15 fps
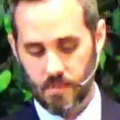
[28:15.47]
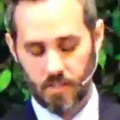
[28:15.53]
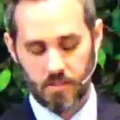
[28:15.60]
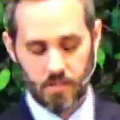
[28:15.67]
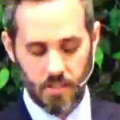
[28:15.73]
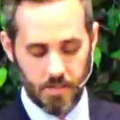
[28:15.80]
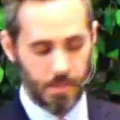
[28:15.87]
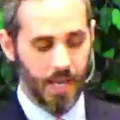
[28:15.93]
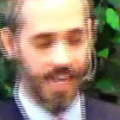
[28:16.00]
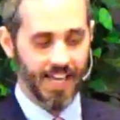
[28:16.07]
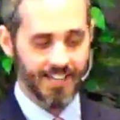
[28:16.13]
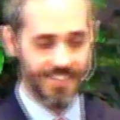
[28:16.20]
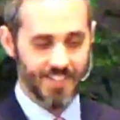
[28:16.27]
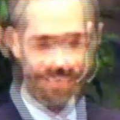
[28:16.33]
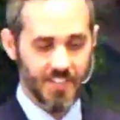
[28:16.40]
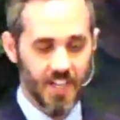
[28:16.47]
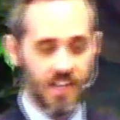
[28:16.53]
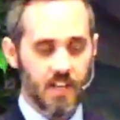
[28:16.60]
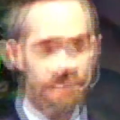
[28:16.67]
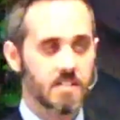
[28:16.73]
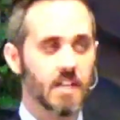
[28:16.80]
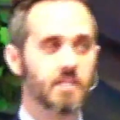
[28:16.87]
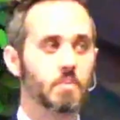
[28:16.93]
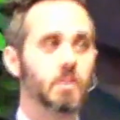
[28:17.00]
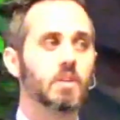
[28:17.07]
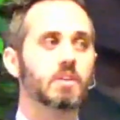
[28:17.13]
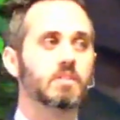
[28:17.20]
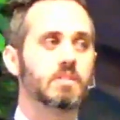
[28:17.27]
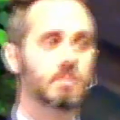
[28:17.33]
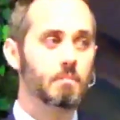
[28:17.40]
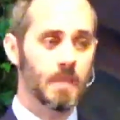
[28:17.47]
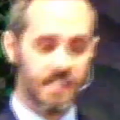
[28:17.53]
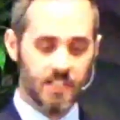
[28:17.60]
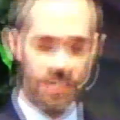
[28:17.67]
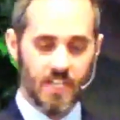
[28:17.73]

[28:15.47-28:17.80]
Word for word: And so this passage says, will you submit